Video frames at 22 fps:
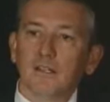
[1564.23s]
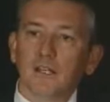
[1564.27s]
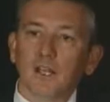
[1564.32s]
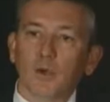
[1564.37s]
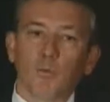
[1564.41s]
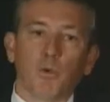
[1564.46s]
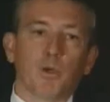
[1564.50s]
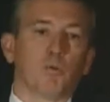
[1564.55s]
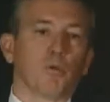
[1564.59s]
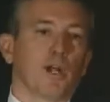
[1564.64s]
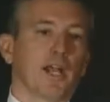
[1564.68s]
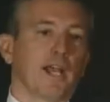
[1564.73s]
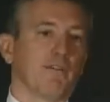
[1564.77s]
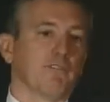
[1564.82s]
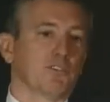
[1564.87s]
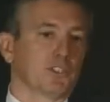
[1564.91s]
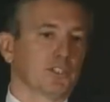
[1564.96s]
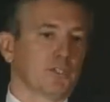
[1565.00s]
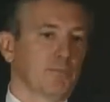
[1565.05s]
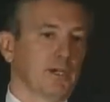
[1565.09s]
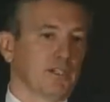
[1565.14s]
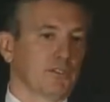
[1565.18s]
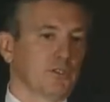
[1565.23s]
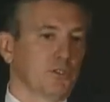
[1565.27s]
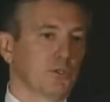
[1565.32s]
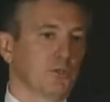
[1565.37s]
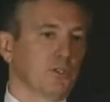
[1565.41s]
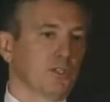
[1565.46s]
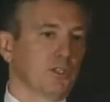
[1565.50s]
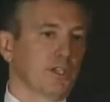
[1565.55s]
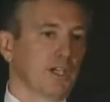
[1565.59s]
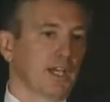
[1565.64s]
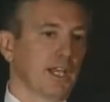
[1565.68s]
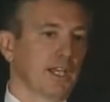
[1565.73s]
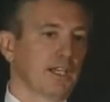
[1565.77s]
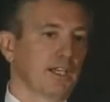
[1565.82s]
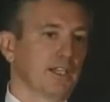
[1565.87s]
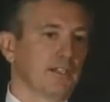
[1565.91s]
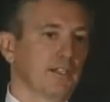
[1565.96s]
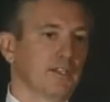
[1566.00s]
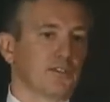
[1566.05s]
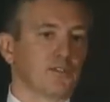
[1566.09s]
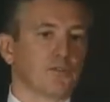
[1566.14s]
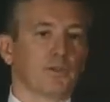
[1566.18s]
and we were averaging about 280
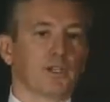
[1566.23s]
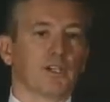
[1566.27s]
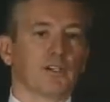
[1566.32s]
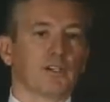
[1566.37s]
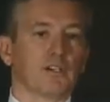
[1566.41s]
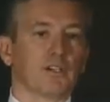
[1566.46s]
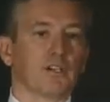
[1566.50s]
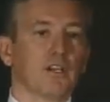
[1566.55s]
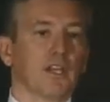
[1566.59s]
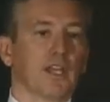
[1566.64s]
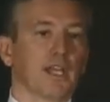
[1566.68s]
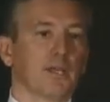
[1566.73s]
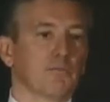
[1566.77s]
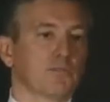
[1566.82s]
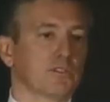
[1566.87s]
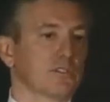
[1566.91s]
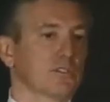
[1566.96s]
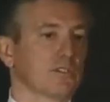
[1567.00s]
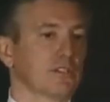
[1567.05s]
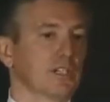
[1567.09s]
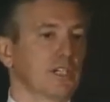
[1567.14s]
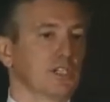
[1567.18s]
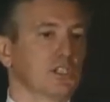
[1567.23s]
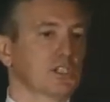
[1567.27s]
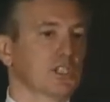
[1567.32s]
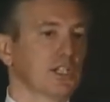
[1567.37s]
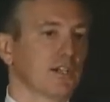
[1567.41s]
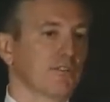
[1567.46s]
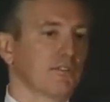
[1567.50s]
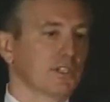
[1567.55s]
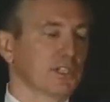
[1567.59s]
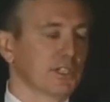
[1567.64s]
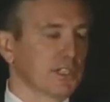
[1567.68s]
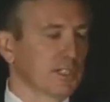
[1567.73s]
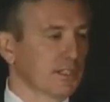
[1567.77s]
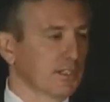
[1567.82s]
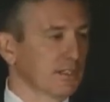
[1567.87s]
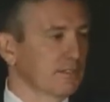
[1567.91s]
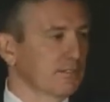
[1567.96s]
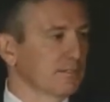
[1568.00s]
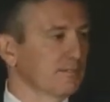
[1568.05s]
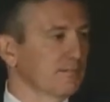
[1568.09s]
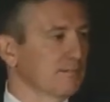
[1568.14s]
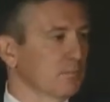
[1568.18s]
to 300 claims each and every
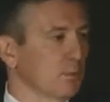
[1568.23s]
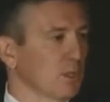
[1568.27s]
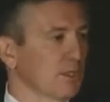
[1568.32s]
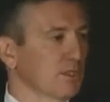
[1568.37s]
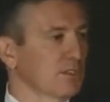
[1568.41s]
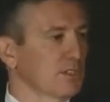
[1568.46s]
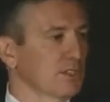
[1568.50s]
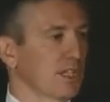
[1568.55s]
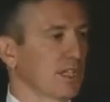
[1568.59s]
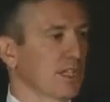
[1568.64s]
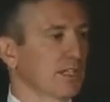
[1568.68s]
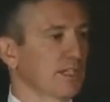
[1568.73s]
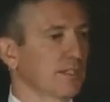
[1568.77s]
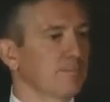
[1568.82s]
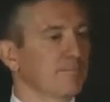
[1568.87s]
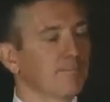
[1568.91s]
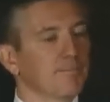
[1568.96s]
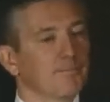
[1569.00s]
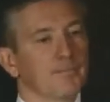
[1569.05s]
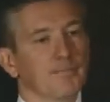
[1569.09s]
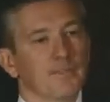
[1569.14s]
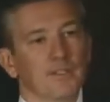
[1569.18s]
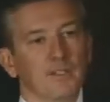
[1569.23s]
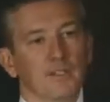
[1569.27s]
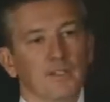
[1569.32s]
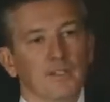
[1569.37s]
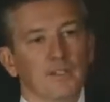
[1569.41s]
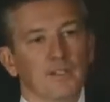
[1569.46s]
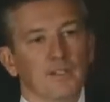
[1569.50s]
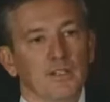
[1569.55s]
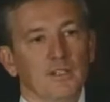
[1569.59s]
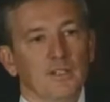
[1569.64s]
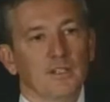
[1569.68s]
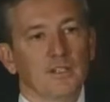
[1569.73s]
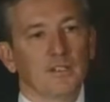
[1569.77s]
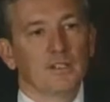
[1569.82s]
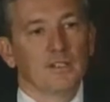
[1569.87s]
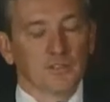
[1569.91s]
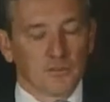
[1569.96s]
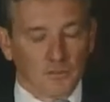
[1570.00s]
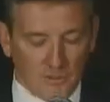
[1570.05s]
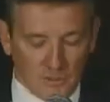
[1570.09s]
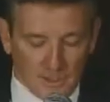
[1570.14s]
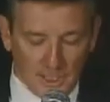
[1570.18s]
year, pretty steady.
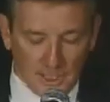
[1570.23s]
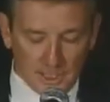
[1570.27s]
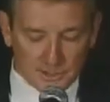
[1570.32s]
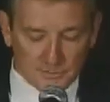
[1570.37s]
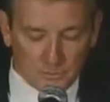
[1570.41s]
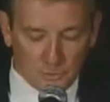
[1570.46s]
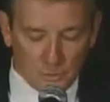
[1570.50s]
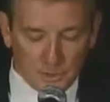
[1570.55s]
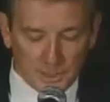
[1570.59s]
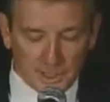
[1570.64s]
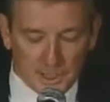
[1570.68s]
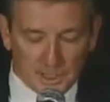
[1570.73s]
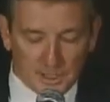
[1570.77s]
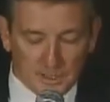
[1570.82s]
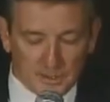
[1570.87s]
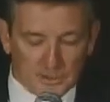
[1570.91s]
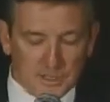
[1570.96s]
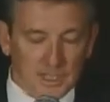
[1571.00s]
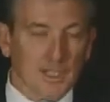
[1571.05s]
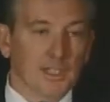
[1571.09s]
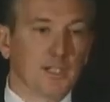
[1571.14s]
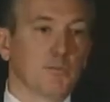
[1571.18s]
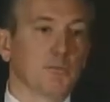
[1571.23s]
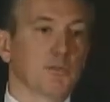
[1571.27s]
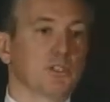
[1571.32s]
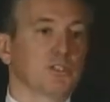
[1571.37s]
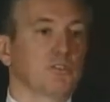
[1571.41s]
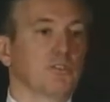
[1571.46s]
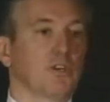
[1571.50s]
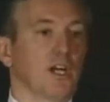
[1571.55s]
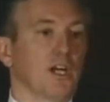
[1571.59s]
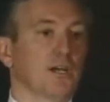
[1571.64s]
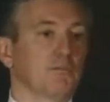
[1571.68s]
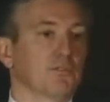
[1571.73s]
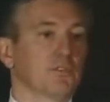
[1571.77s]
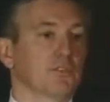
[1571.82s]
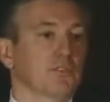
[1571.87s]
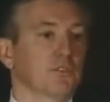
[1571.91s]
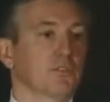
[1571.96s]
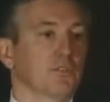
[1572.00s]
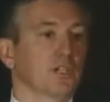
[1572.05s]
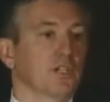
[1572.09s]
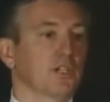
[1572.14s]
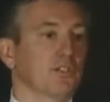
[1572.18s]
Over the last 4 years, that number's dropped
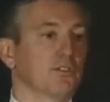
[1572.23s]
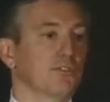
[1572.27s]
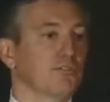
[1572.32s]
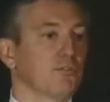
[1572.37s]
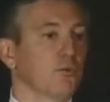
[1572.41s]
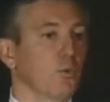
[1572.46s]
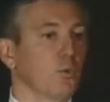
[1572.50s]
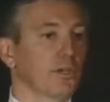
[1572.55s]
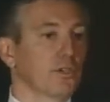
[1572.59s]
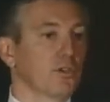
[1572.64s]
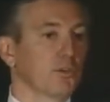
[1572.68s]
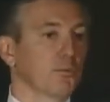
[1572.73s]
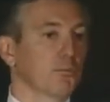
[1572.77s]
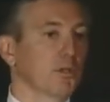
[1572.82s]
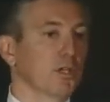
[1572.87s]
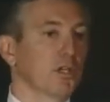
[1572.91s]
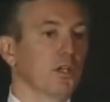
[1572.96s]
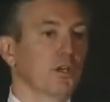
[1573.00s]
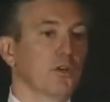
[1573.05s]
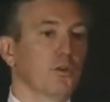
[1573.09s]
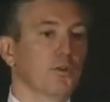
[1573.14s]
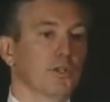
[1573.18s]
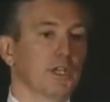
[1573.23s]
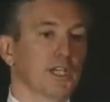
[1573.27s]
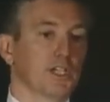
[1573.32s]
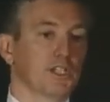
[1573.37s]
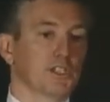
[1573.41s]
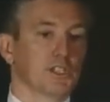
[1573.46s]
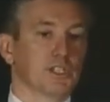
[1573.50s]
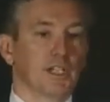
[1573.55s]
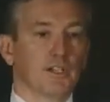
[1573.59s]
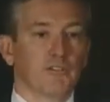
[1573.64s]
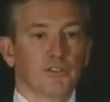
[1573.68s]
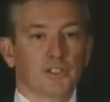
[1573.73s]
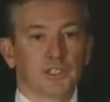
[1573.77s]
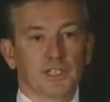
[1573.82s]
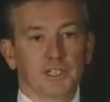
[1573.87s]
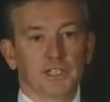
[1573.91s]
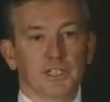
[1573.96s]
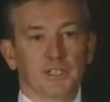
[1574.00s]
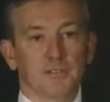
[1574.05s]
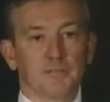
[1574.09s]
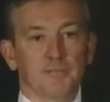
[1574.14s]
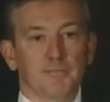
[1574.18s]
to 140 or below each and every
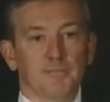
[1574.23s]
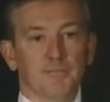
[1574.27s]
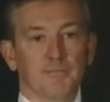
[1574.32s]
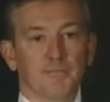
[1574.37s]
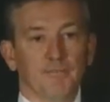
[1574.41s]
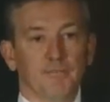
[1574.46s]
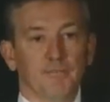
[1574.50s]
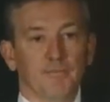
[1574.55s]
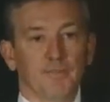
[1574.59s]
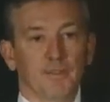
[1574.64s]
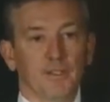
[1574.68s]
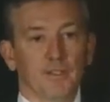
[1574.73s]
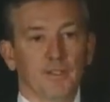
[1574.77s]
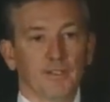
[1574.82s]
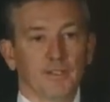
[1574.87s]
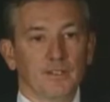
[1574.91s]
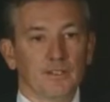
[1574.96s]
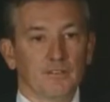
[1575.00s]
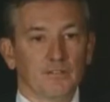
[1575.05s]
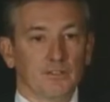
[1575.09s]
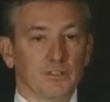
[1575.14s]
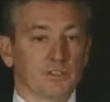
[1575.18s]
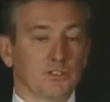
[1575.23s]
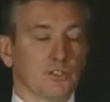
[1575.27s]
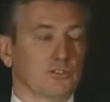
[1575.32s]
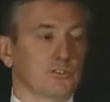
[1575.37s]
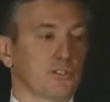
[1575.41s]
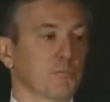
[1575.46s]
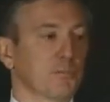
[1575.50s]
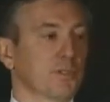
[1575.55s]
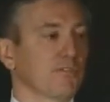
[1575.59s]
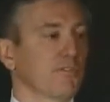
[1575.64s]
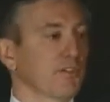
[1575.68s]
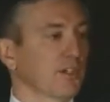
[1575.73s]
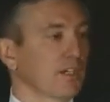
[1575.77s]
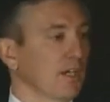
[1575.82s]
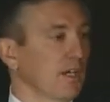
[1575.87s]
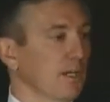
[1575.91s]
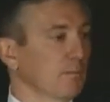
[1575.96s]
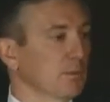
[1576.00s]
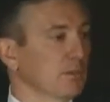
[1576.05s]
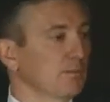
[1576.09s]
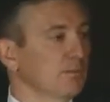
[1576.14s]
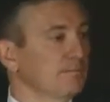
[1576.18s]
year. The results have been
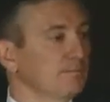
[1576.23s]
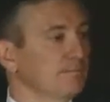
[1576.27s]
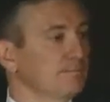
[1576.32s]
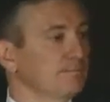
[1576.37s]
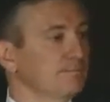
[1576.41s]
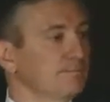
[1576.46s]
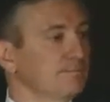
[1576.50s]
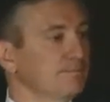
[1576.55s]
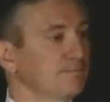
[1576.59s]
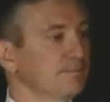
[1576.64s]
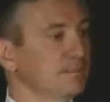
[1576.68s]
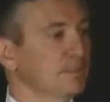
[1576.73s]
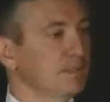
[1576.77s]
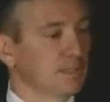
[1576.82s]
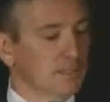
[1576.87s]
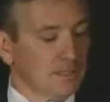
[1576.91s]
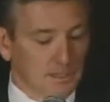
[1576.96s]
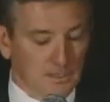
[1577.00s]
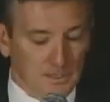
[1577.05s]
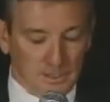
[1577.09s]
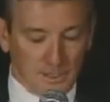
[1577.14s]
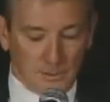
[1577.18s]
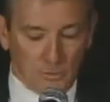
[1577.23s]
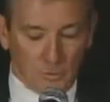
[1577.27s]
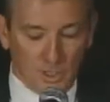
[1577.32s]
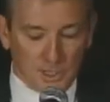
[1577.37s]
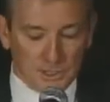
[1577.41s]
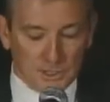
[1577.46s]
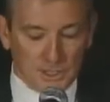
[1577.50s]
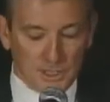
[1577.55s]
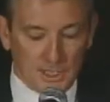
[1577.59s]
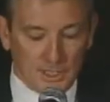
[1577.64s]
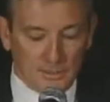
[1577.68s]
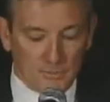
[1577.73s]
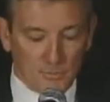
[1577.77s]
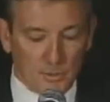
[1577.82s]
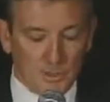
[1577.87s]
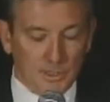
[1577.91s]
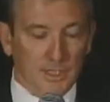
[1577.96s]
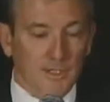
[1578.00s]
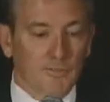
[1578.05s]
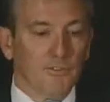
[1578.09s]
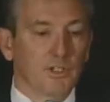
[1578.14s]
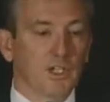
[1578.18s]
phenomenal in watching what
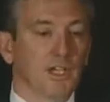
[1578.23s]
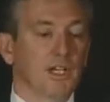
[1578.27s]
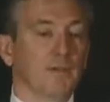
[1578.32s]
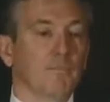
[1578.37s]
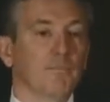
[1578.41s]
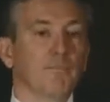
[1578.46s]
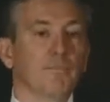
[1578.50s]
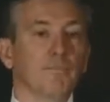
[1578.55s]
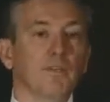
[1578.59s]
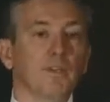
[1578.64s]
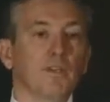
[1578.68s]
they've done.